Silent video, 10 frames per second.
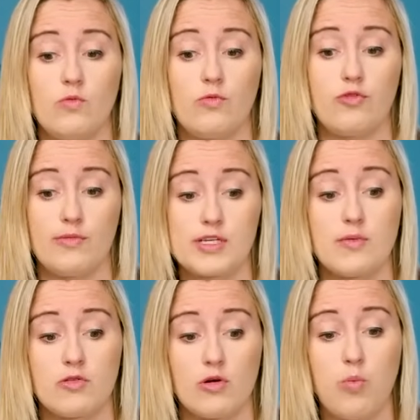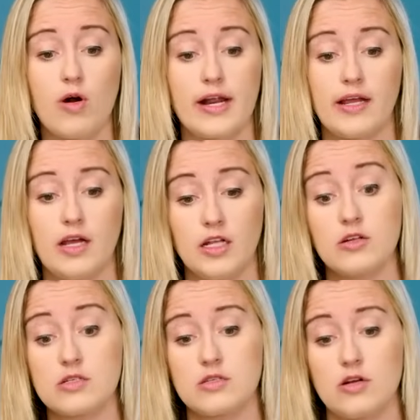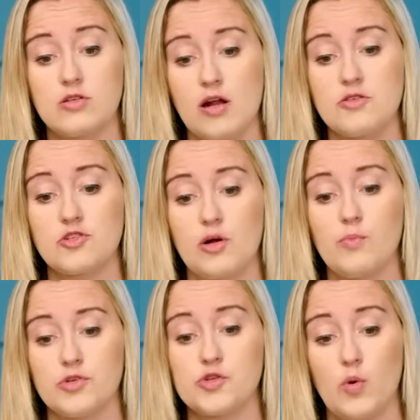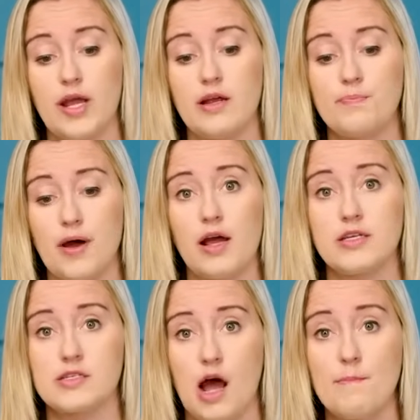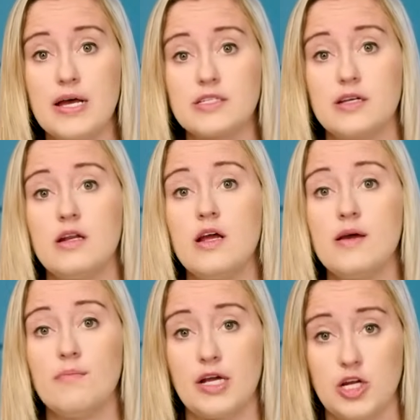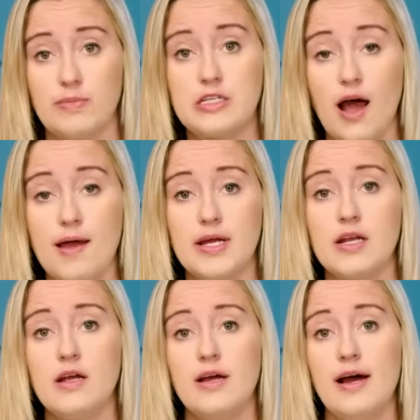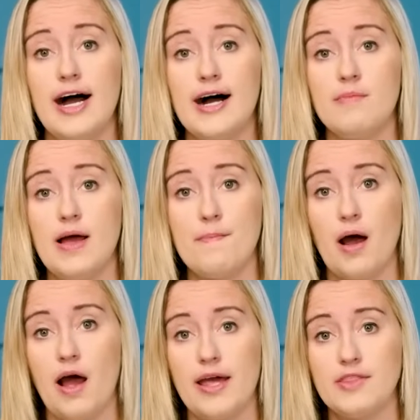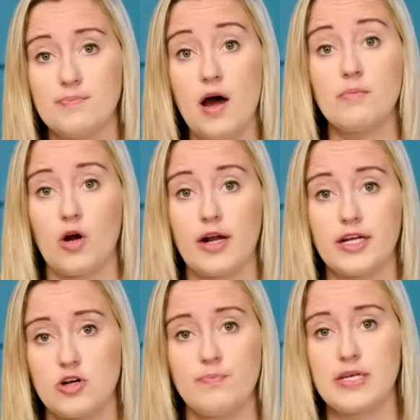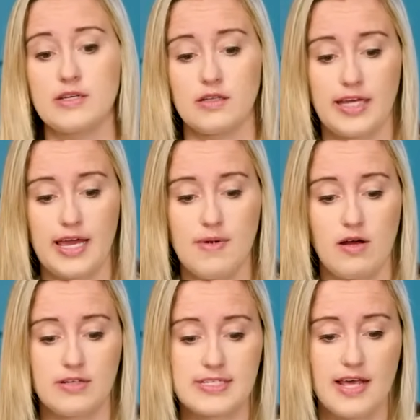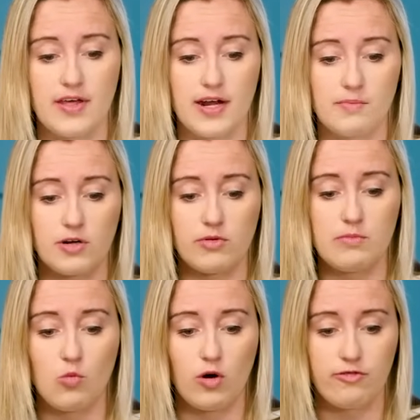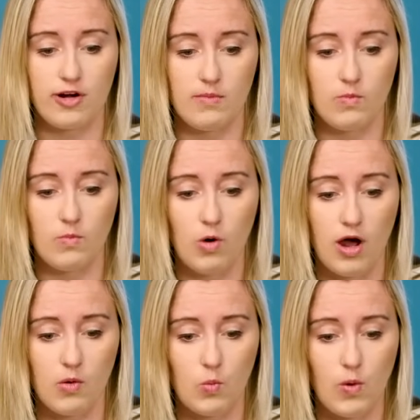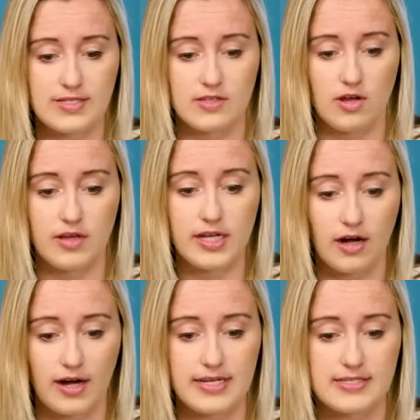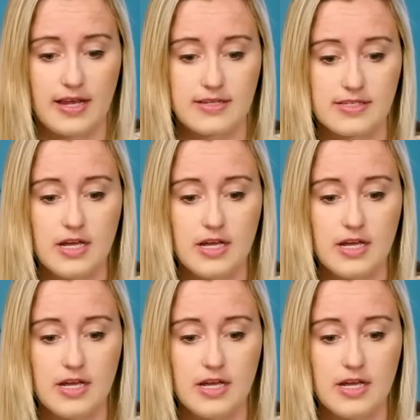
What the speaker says: from some of the reporting, it looks as though Donald Trump was swayed by Scott Bessent, by Jamie Dimon, and by the bond market. Trump basically came out and said that. I'm going to read more from Weisenthal here. He says,